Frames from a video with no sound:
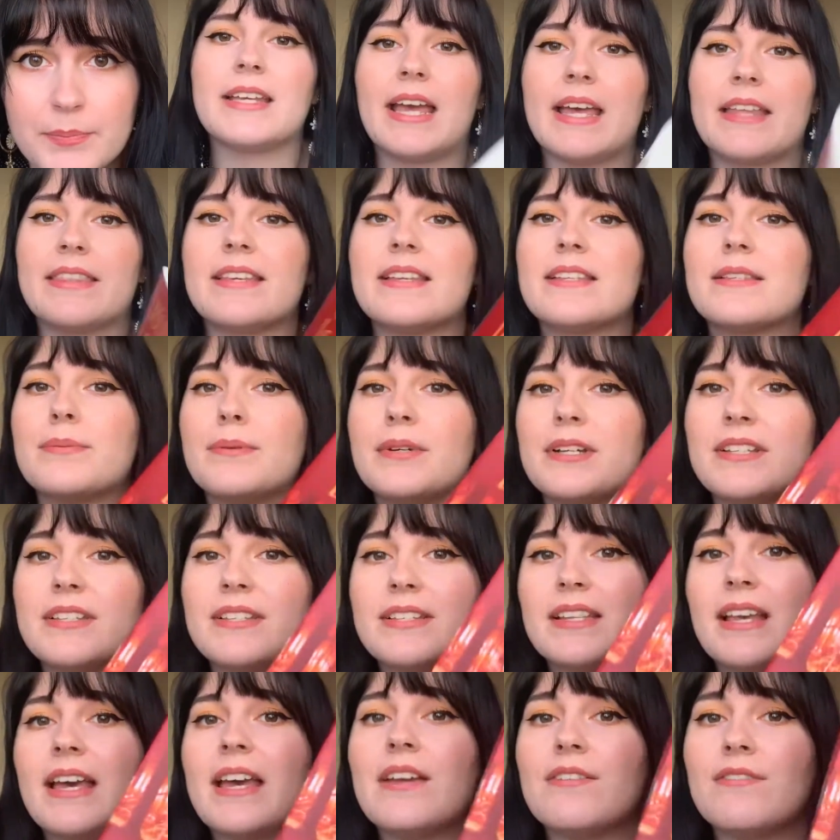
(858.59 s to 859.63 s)
Yeah, this
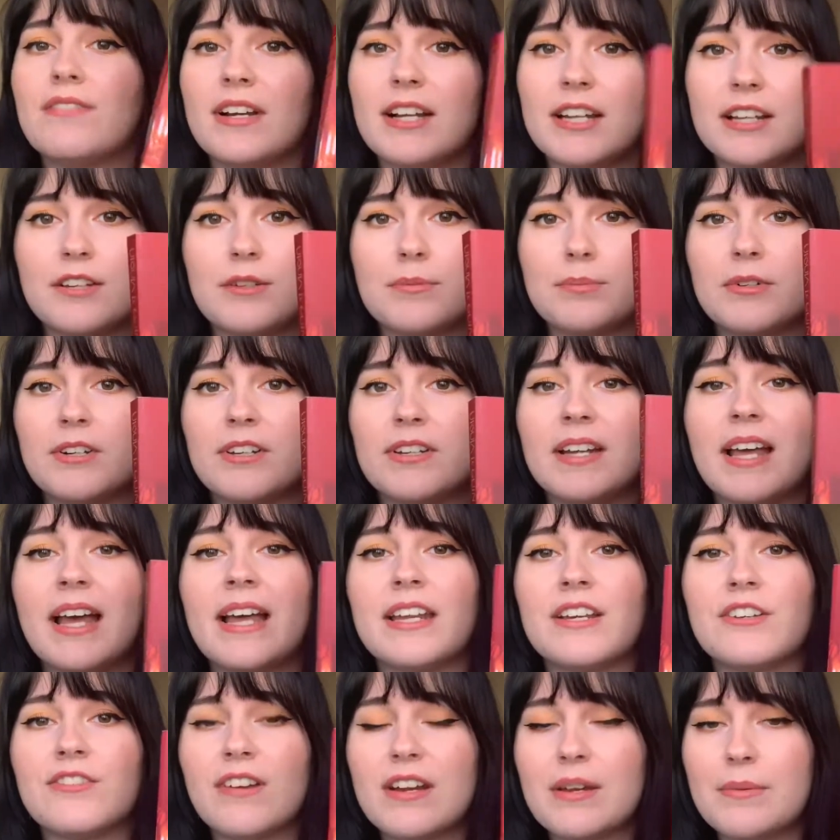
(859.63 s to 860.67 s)
was a really good one and
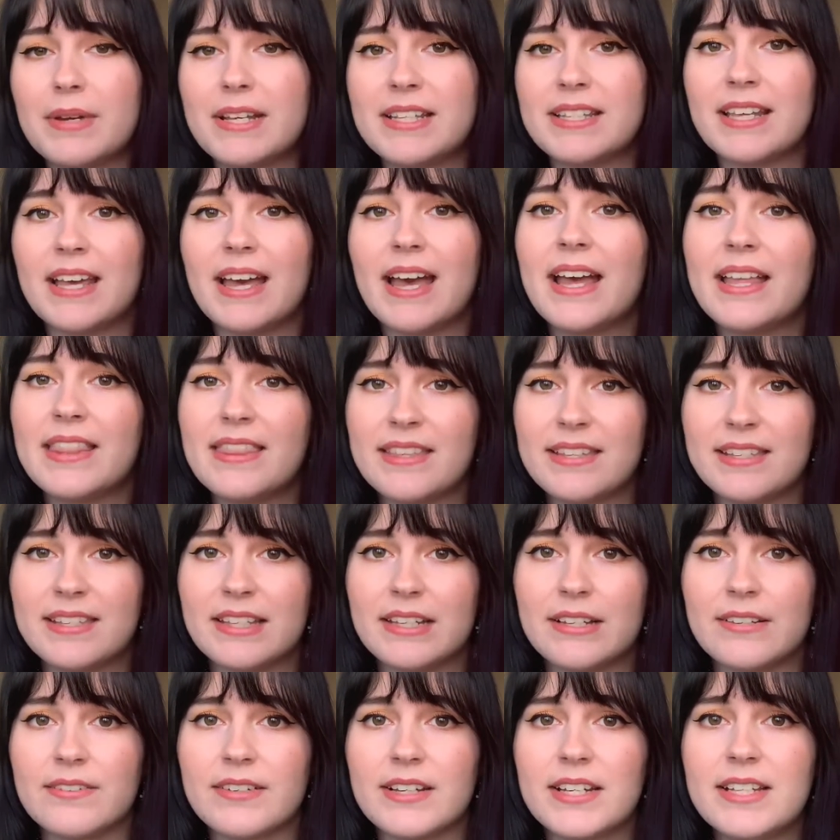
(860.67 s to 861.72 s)
a great way to end the
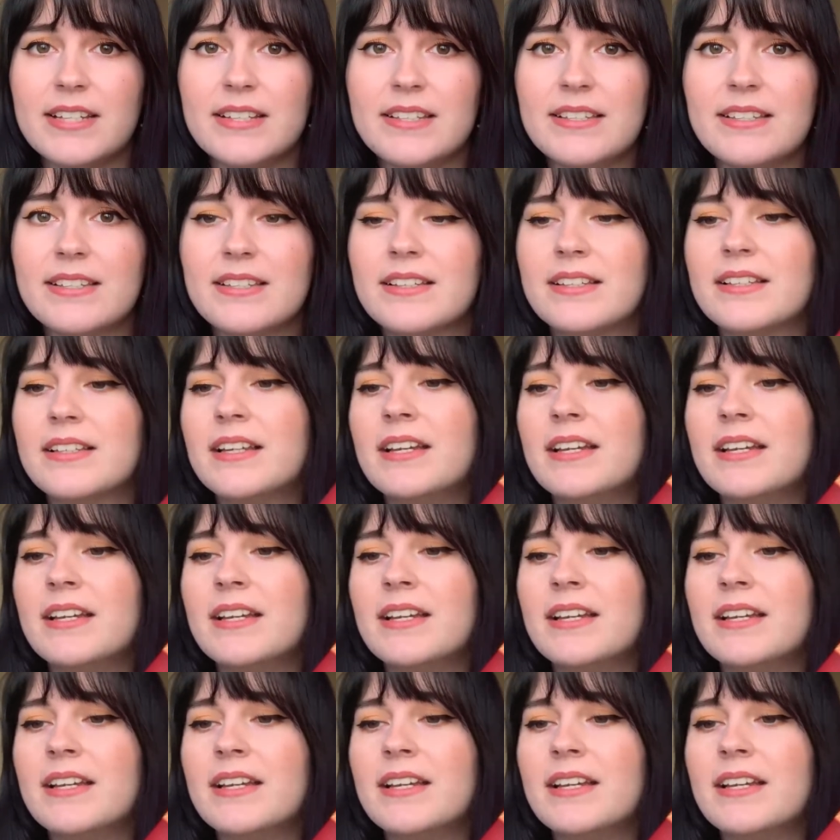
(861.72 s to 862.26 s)
series.